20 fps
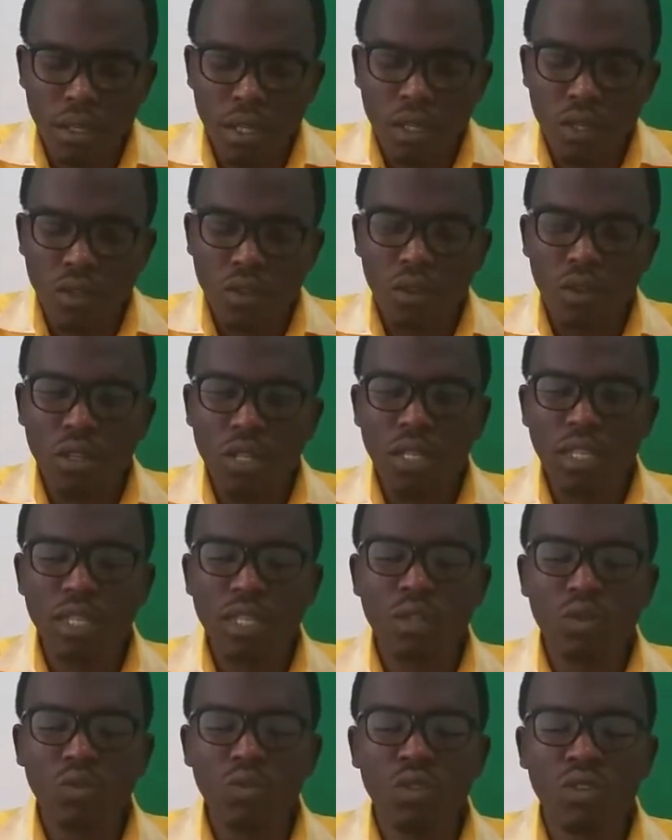So
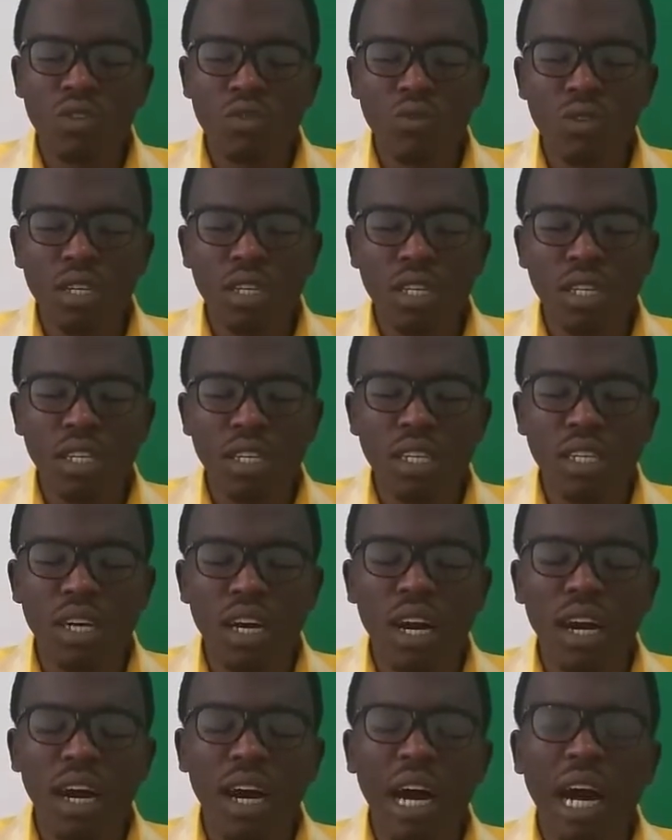this was really,
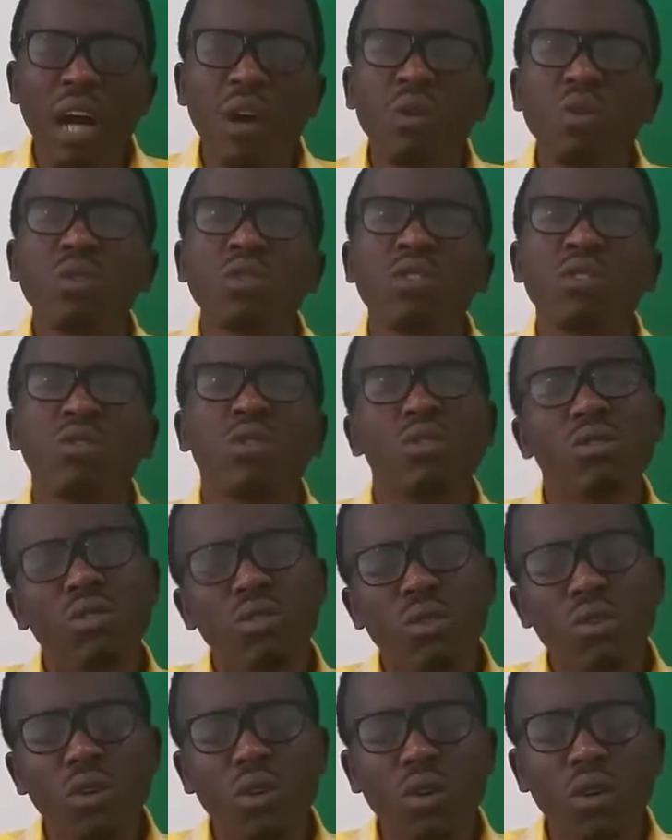I was
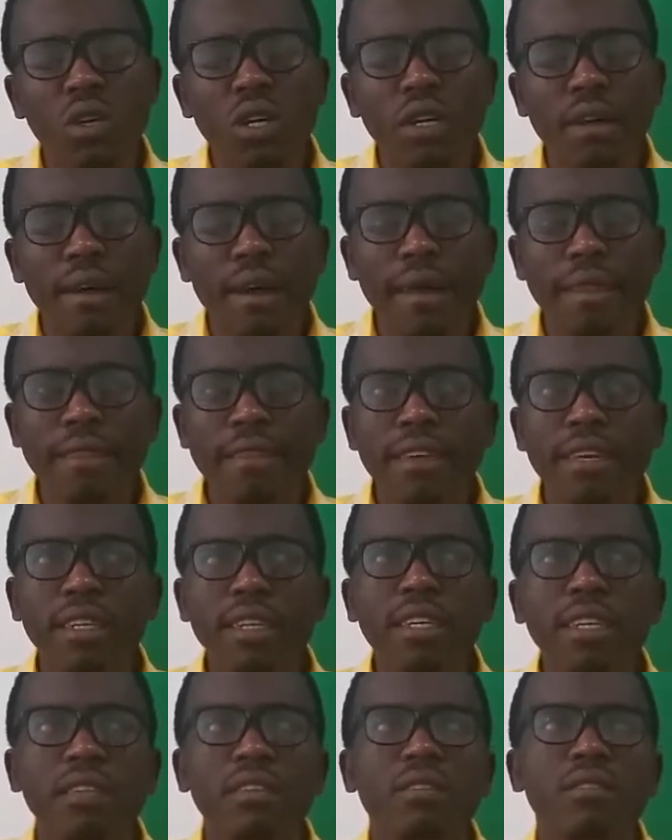also
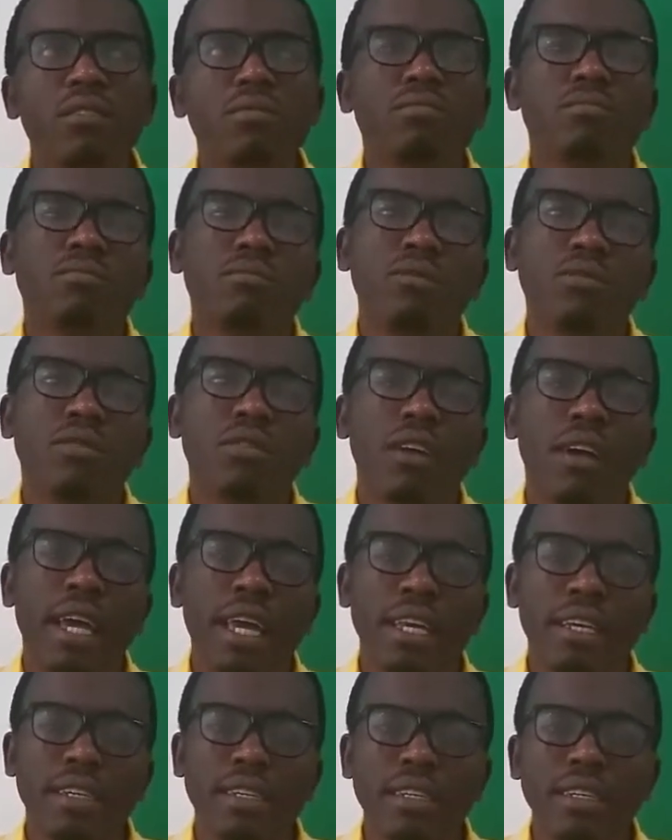thinking of,
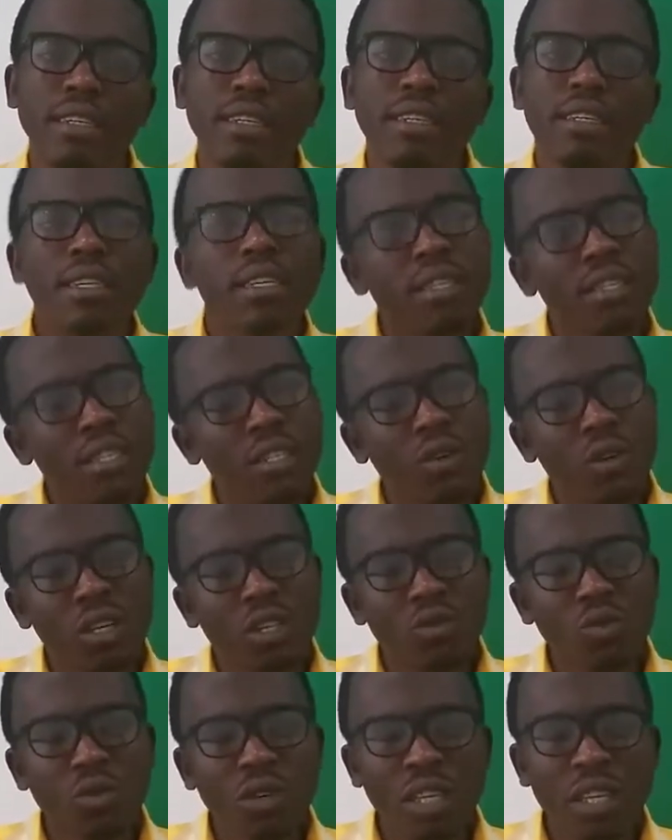like, is he going
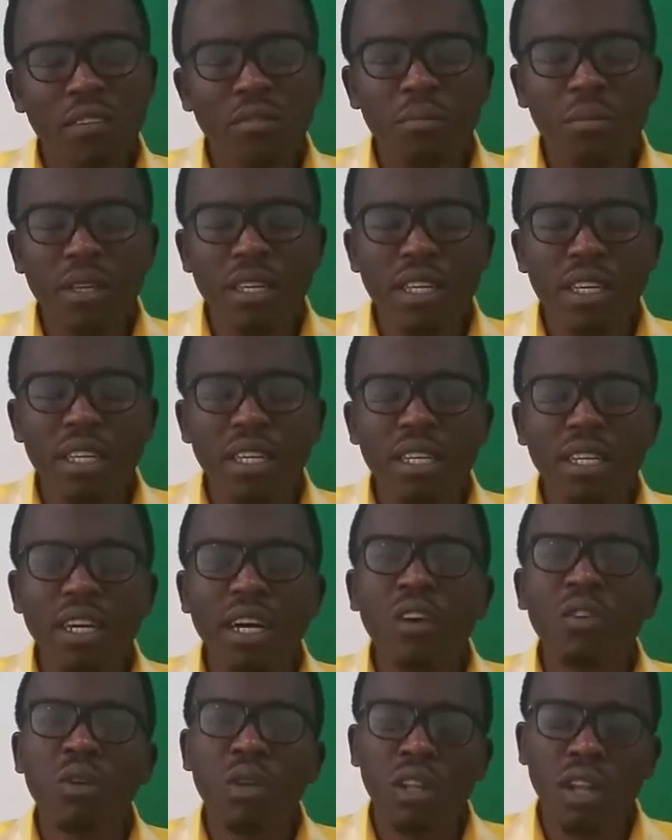to give me
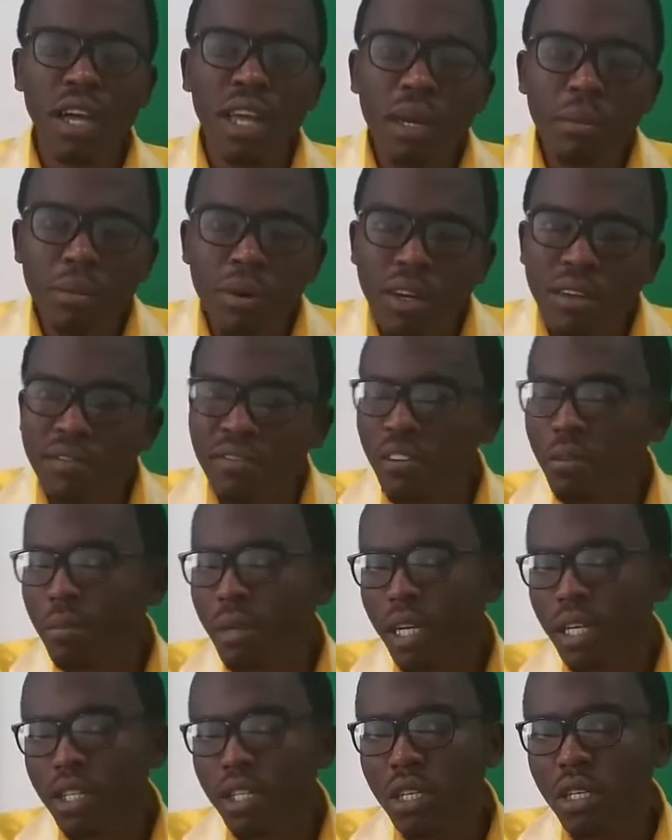reliable
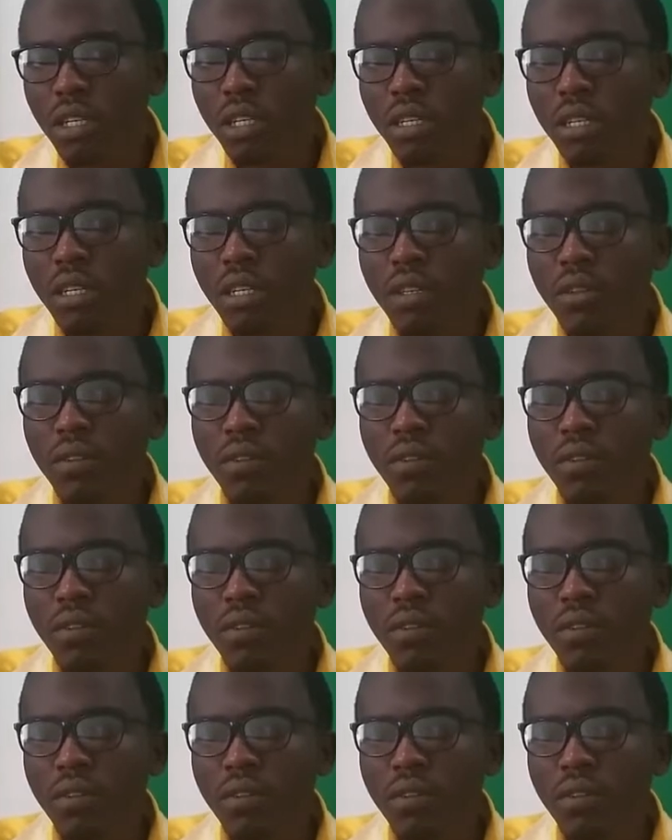information?